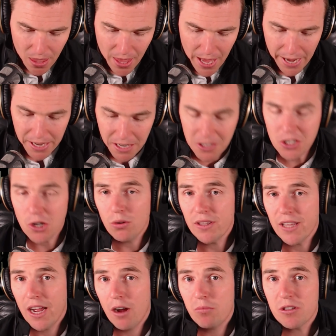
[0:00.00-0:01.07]
Uh, it's called
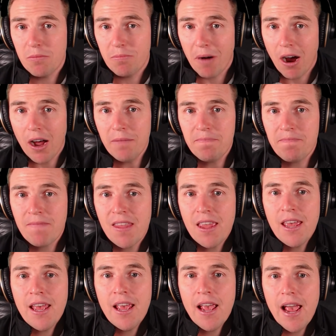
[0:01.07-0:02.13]
the Help to Buy.
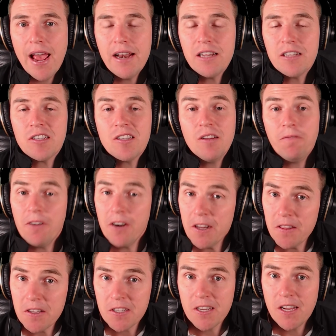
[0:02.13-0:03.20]
And it's different in
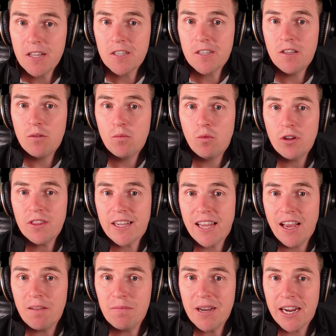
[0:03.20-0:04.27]
the sense that what the
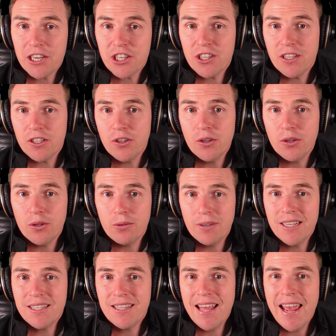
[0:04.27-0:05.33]
government actually do
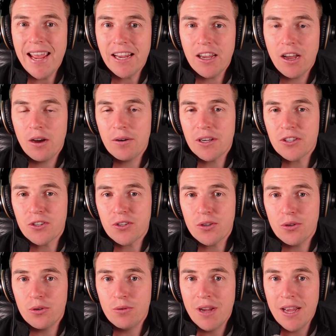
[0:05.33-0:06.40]
is they're going
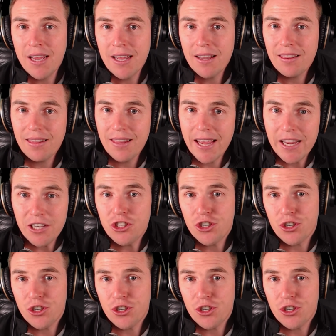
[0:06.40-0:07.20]
to lend